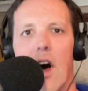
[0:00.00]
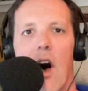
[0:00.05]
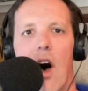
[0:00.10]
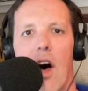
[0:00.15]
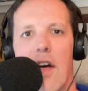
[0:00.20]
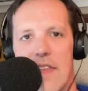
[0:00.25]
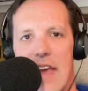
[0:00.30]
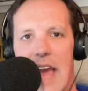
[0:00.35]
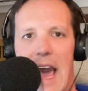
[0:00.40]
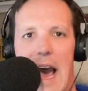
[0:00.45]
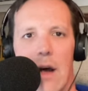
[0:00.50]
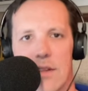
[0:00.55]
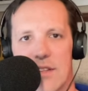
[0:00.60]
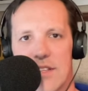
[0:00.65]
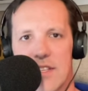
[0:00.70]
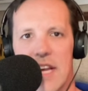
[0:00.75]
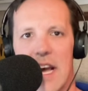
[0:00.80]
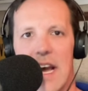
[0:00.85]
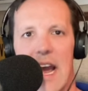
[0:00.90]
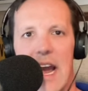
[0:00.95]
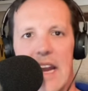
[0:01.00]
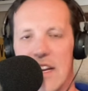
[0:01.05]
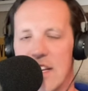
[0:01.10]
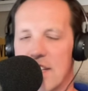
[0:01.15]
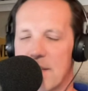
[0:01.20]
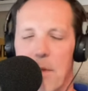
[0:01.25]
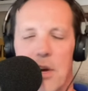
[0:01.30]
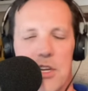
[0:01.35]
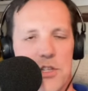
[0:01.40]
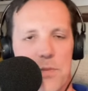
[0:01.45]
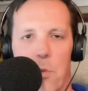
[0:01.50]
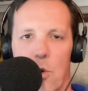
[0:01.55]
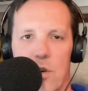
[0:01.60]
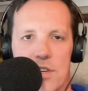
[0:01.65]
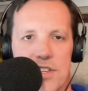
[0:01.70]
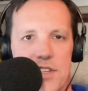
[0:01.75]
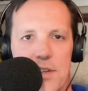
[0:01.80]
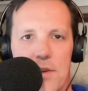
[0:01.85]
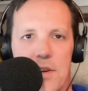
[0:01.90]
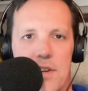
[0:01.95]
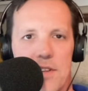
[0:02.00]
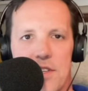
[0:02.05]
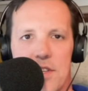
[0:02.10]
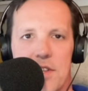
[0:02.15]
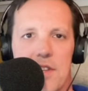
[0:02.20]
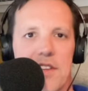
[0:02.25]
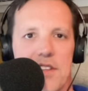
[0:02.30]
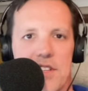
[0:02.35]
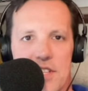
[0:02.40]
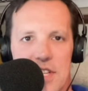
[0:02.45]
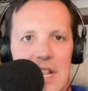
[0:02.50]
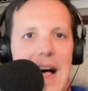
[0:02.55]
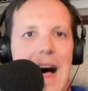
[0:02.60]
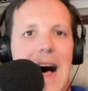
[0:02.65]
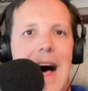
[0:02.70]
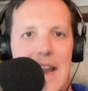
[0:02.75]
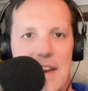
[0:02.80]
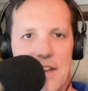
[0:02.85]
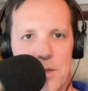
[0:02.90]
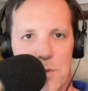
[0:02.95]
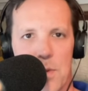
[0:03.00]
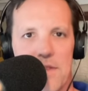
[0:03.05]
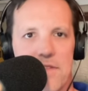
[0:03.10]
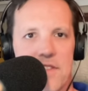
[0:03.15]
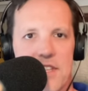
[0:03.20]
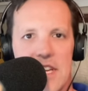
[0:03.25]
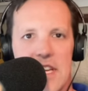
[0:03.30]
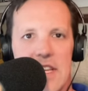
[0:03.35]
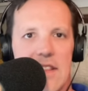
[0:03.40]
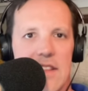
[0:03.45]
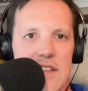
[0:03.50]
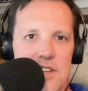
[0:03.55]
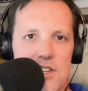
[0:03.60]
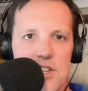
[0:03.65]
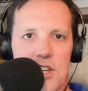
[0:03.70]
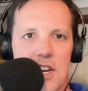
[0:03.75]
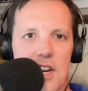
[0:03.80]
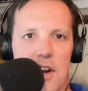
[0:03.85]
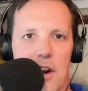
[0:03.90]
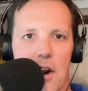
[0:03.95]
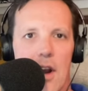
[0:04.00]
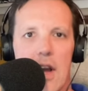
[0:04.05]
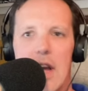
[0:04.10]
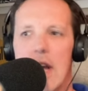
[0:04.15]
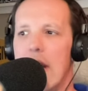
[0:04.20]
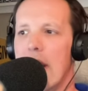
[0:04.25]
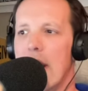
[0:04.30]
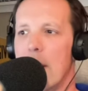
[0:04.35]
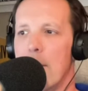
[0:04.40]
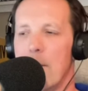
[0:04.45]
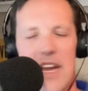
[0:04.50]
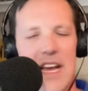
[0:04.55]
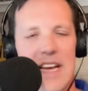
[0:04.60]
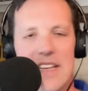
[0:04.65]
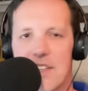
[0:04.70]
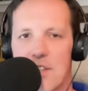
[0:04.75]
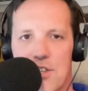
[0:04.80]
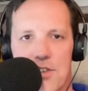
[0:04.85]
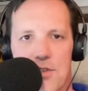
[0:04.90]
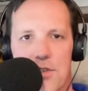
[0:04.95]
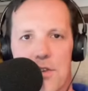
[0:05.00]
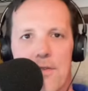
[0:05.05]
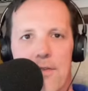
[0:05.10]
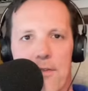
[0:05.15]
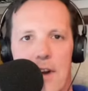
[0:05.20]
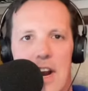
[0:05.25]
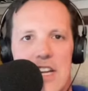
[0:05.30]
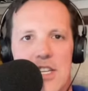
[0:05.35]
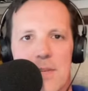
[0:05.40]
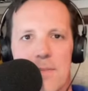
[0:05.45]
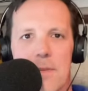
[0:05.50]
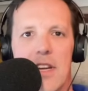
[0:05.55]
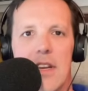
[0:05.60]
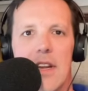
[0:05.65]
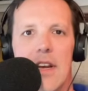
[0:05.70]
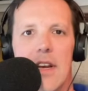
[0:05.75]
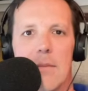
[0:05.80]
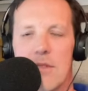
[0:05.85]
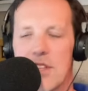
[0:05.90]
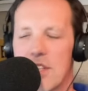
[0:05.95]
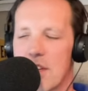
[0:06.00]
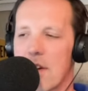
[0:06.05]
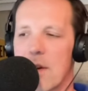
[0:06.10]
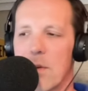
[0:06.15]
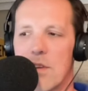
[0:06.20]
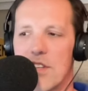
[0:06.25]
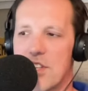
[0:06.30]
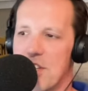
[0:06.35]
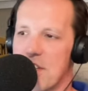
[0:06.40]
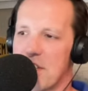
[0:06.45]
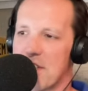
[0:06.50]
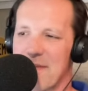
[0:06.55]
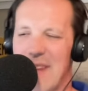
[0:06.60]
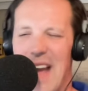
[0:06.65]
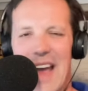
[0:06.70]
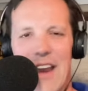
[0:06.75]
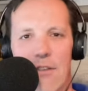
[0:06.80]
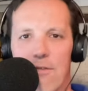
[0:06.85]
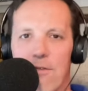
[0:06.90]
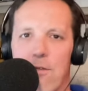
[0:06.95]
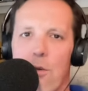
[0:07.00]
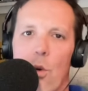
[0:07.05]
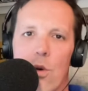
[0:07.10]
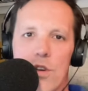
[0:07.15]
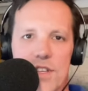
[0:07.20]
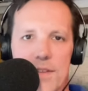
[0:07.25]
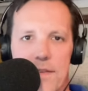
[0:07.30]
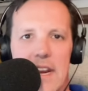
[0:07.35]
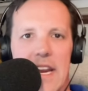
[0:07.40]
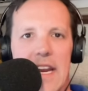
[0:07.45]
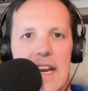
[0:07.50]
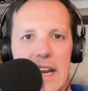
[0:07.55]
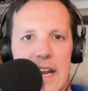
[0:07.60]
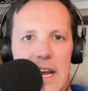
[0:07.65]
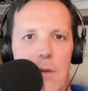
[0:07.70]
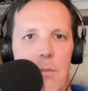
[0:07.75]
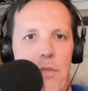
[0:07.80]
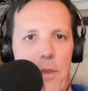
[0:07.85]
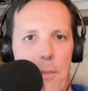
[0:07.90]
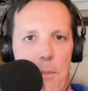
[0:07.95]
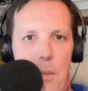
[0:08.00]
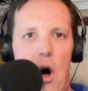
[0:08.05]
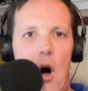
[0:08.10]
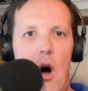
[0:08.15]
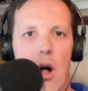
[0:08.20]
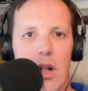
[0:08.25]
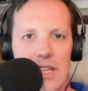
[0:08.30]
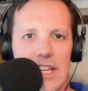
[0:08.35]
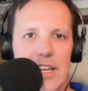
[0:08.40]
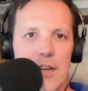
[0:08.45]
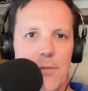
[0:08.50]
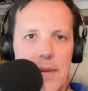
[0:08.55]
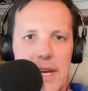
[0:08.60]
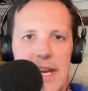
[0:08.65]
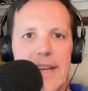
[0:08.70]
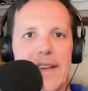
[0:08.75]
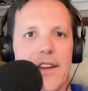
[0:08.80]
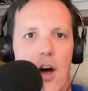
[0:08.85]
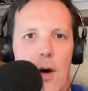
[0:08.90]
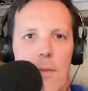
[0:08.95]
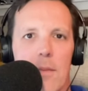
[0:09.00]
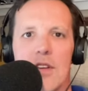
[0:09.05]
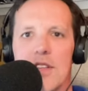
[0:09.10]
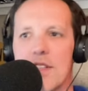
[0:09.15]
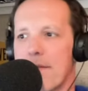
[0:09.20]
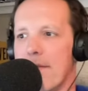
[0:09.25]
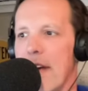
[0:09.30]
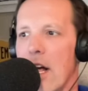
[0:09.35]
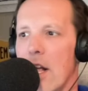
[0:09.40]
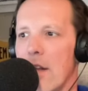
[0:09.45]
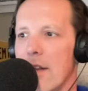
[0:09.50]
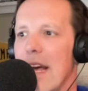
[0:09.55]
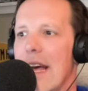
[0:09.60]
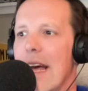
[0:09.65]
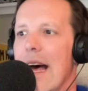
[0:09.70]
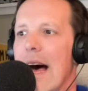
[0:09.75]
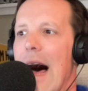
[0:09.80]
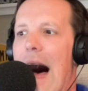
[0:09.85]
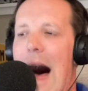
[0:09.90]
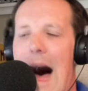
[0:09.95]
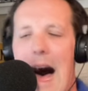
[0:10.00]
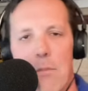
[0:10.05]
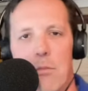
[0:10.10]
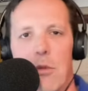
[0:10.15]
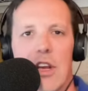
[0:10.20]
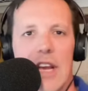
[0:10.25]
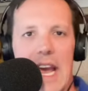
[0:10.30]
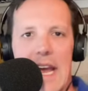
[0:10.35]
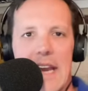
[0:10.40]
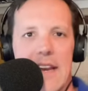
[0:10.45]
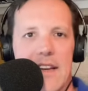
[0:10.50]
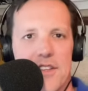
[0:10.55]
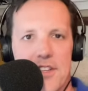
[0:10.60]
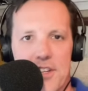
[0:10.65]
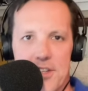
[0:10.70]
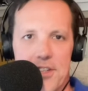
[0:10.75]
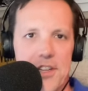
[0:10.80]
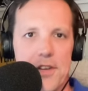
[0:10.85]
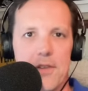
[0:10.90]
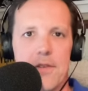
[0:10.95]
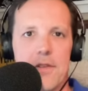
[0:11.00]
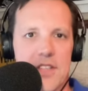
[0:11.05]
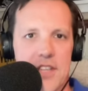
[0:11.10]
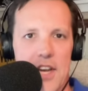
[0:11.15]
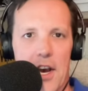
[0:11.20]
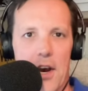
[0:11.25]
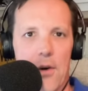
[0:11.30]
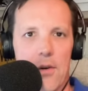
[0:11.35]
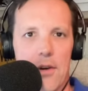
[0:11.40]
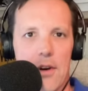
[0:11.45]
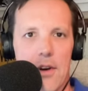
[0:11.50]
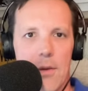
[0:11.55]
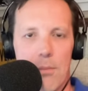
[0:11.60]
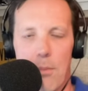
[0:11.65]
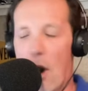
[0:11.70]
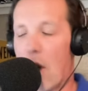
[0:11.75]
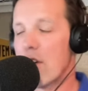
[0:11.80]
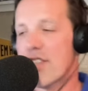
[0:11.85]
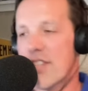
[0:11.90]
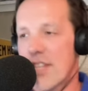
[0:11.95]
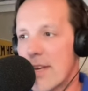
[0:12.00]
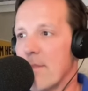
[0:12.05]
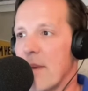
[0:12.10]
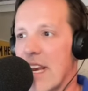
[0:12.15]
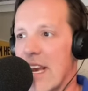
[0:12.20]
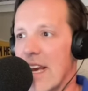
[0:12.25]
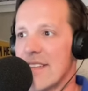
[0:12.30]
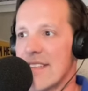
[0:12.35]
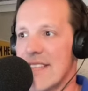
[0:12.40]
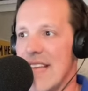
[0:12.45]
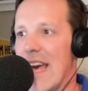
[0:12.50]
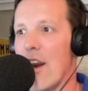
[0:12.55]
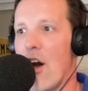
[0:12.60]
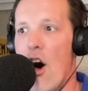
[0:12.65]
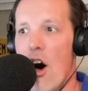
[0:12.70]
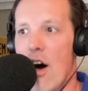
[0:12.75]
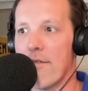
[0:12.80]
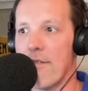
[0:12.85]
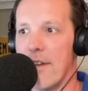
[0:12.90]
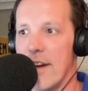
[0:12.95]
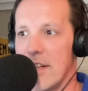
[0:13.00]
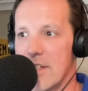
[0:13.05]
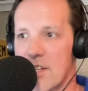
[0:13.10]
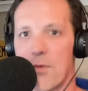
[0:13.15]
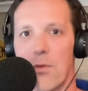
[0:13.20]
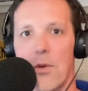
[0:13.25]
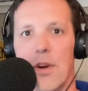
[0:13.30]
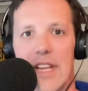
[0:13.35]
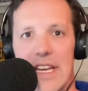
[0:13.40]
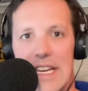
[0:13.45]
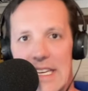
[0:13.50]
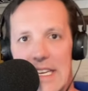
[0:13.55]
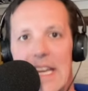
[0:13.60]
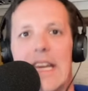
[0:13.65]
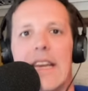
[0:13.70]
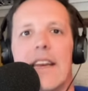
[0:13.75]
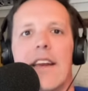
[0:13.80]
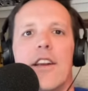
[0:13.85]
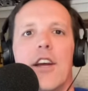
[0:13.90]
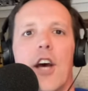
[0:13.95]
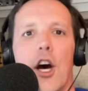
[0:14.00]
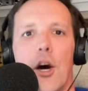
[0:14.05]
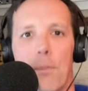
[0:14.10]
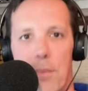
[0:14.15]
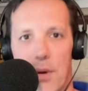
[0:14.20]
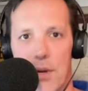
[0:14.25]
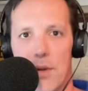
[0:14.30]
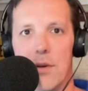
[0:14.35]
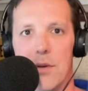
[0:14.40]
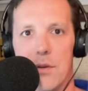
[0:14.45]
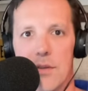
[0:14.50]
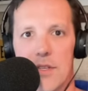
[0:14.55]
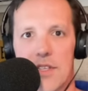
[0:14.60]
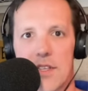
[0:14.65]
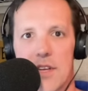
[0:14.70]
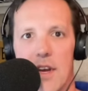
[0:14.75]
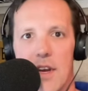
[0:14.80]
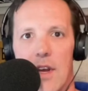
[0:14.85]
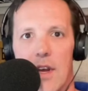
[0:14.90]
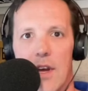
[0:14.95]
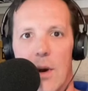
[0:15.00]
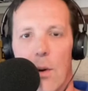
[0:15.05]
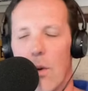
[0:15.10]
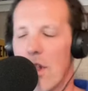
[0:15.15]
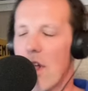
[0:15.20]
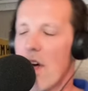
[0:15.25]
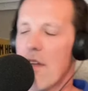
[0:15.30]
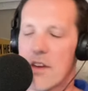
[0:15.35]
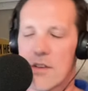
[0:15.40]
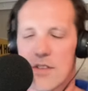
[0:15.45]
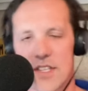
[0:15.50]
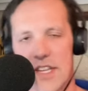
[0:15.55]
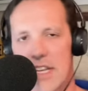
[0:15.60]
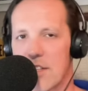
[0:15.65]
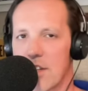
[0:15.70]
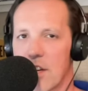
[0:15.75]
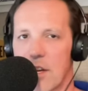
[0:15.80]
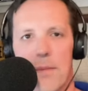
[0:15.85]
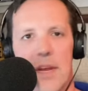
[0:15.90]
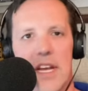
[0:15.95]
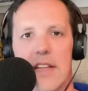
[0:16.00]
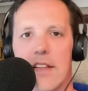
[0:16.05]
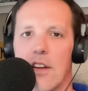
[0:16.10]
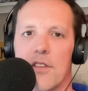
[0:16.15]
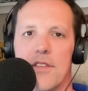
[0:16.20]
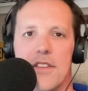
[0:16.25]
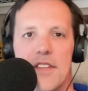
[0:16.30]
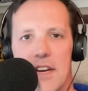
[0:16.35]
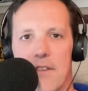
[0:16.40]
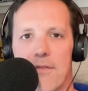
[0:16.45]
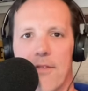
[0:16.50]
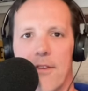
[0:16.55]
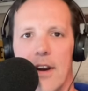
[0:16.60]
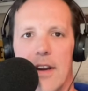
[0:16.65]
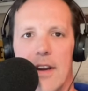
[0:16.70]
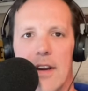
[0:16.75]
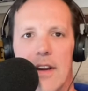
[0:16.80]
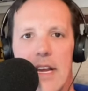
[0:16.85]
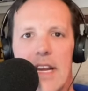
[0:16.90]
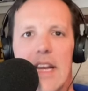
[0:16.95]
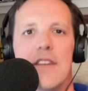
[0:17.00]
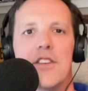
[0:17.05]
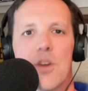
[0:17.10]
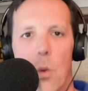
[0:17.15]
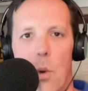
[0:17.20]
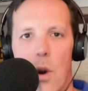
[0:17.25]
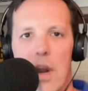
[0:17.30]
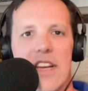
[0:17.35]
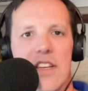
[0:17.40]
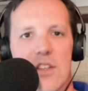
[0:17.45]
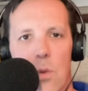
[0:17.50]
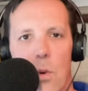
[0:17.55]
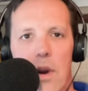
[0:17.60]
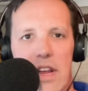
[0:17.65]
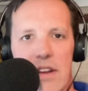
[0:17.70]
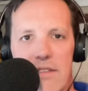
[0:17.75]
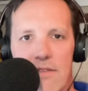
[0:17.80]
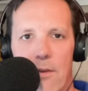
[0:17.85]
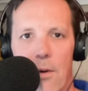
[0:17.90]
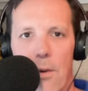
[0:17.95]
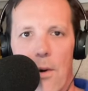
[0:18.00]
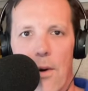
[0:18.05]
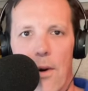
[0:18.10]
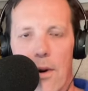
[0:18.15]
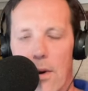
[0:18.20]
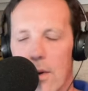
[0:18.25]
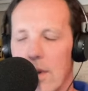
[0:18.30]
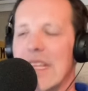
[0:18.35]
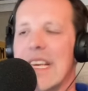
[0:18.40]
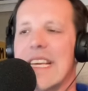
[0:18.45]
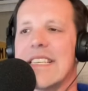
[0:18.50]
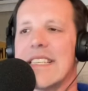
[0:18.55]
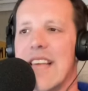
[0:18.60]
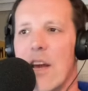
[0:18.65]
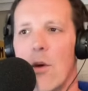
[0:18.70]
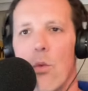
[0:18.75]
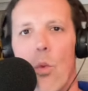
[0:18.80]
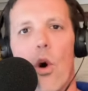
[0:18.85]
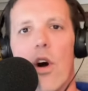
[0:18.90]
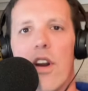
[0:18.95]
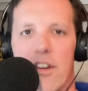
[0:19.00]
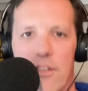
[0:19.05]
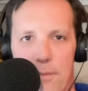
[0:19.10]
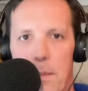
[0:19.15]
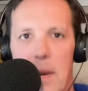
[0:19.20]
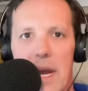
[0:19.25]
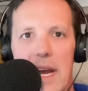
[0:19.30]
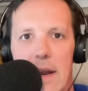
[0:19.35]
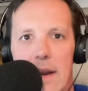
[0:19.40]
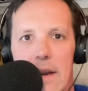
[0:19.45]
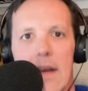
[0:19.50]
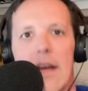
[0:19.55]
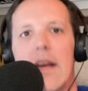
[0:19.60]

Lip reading: on the outside, he's much more suited to the slot, as we've seen this year, but as a true freshman, Missouri was just kind of force-feeding him the ball a little bit and almost felt obligated to do so, partially because that offense really needed a boost. Well, all those things are going to be a little different in 2024, or at least they would have been.